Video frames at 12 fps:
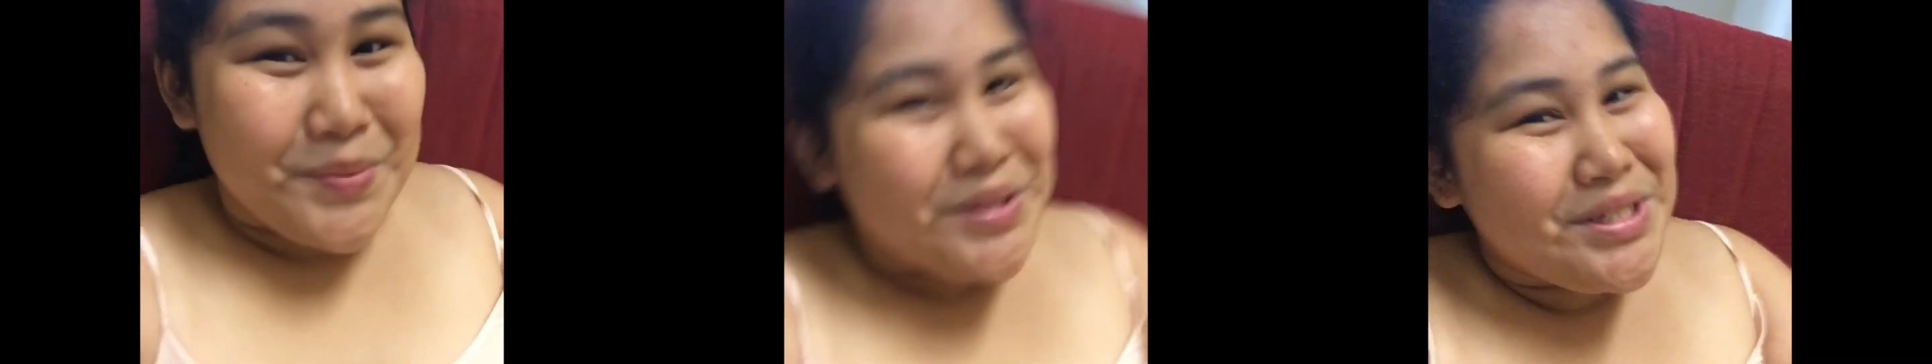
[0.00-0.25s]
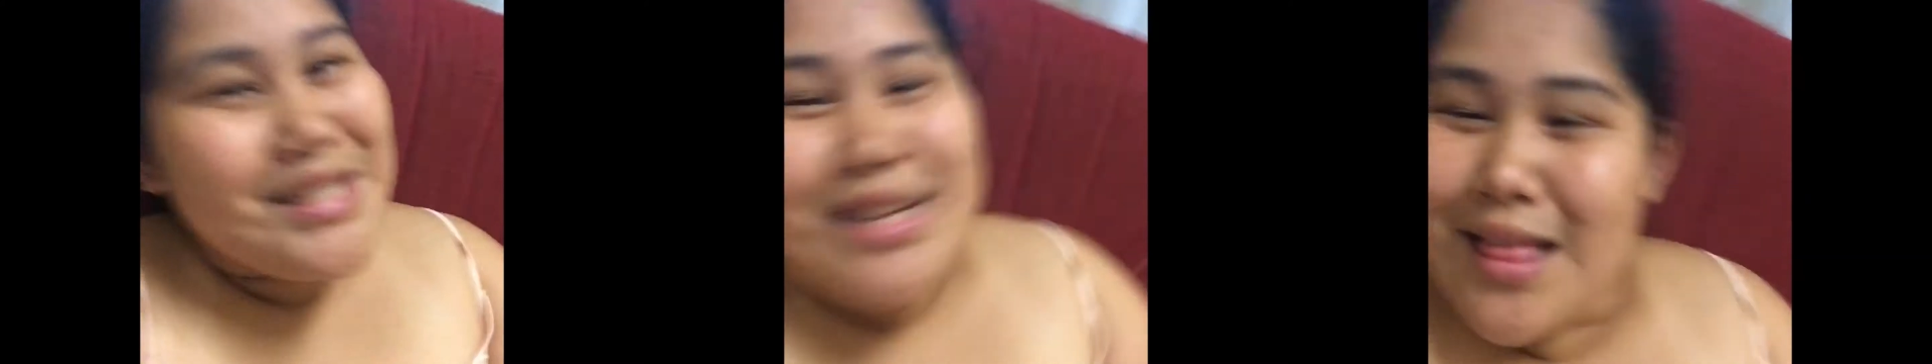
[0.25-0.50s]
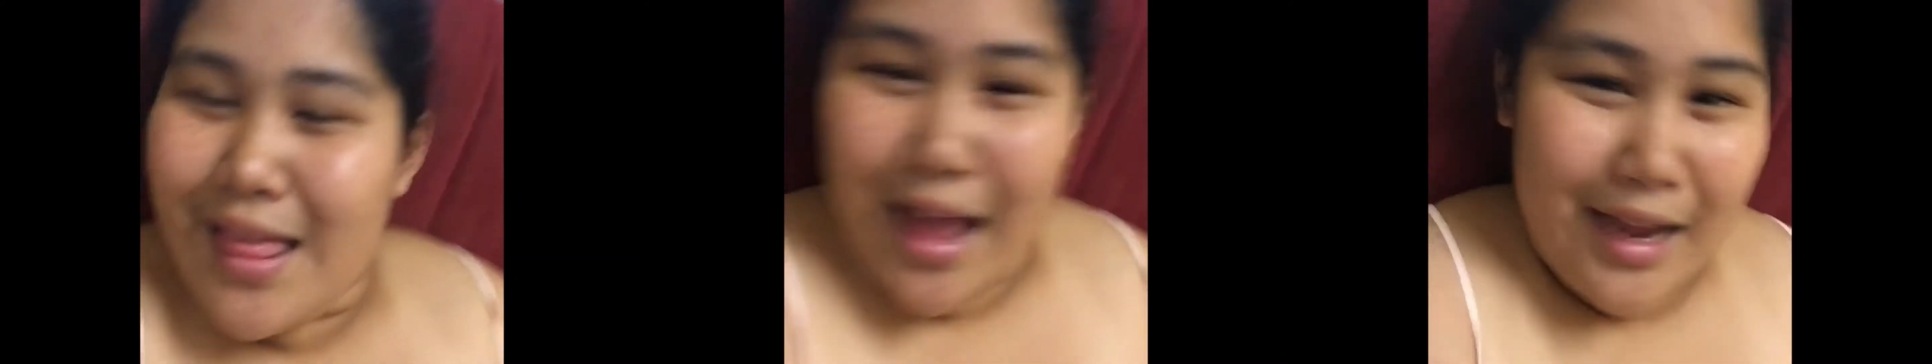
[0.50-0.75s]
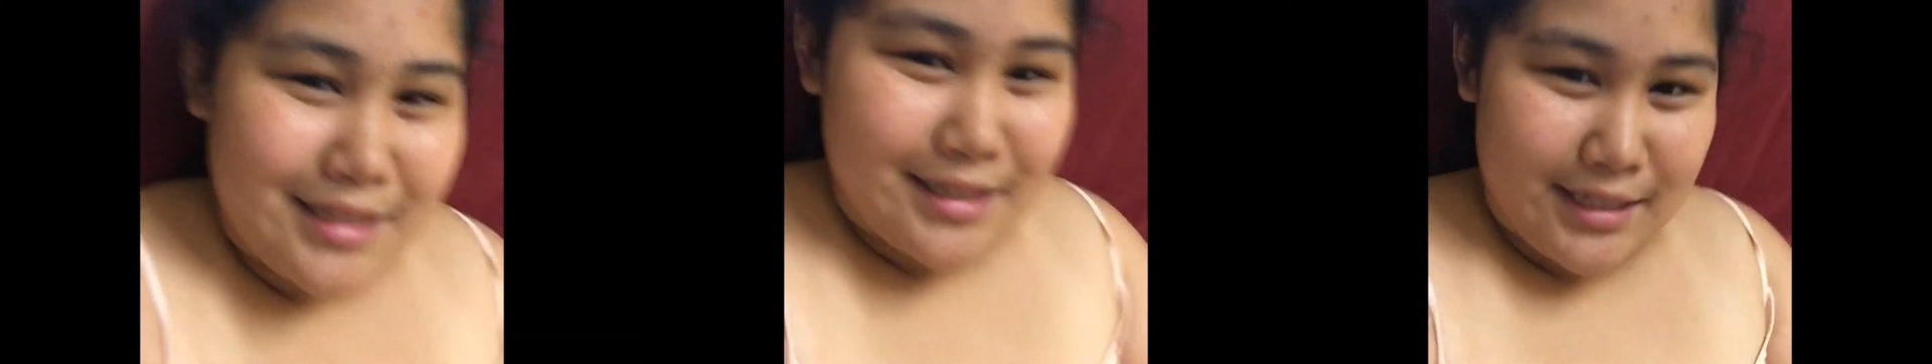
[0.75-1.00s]

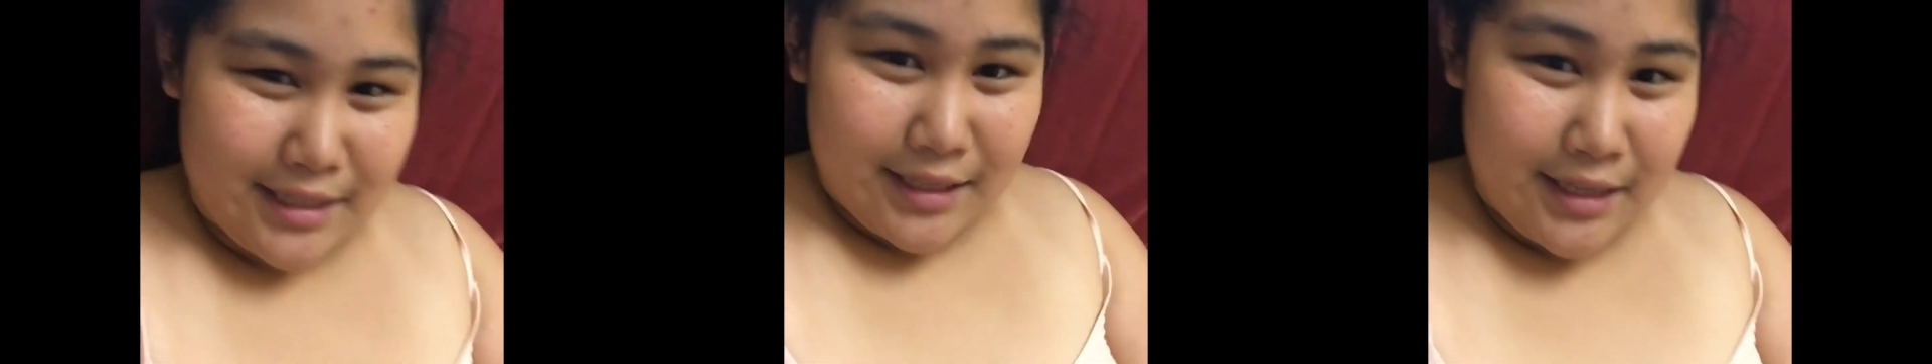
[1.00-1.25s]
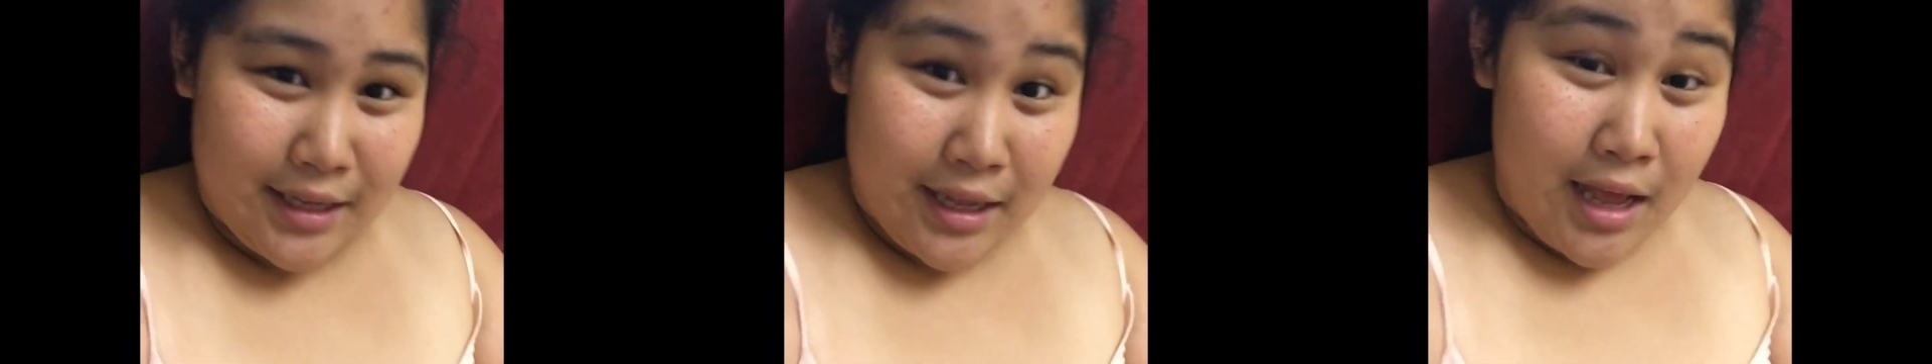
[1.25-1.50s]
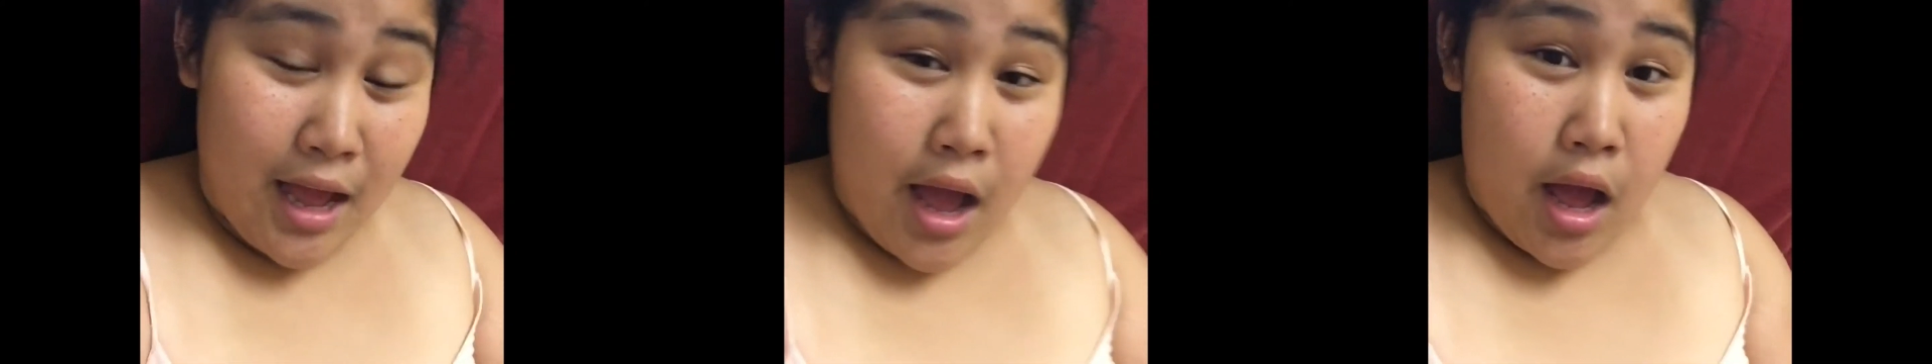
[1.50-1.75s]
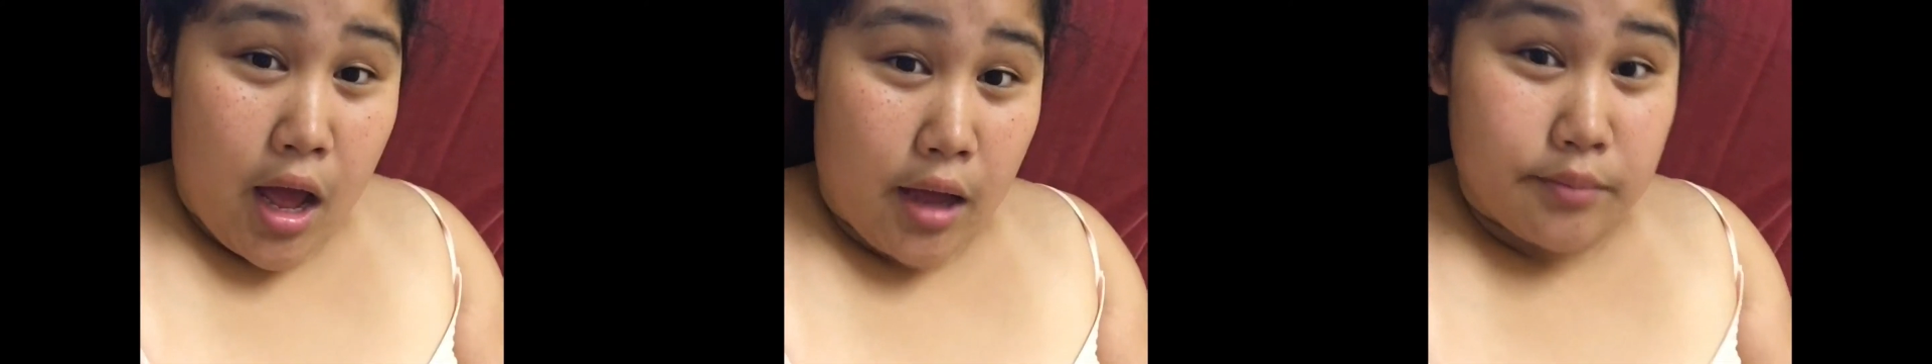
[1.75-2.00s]
chillaxing.
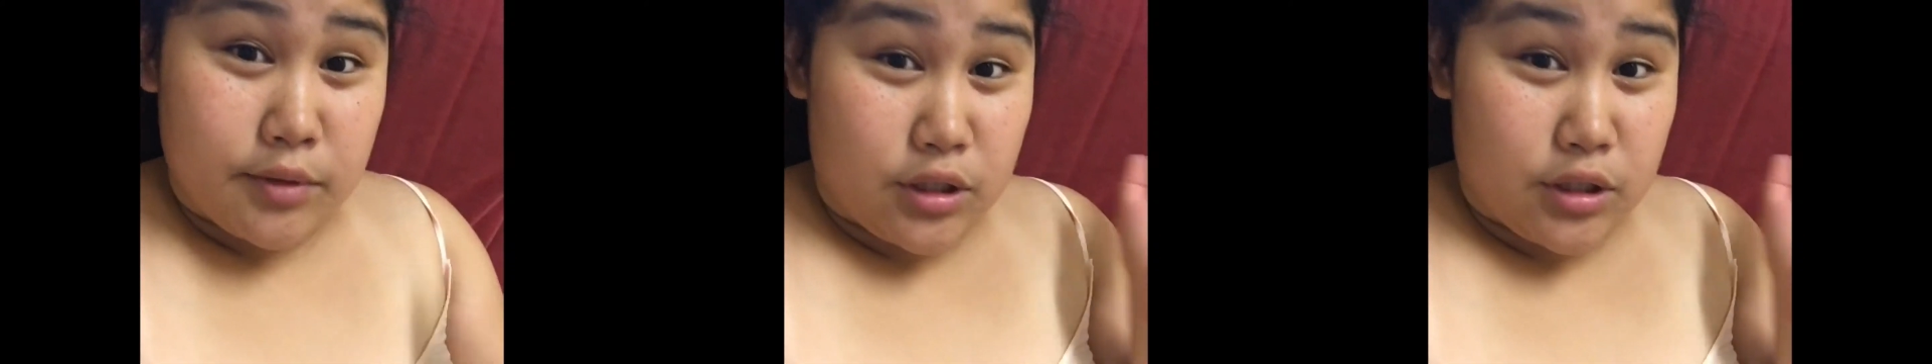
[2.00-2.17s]
I'm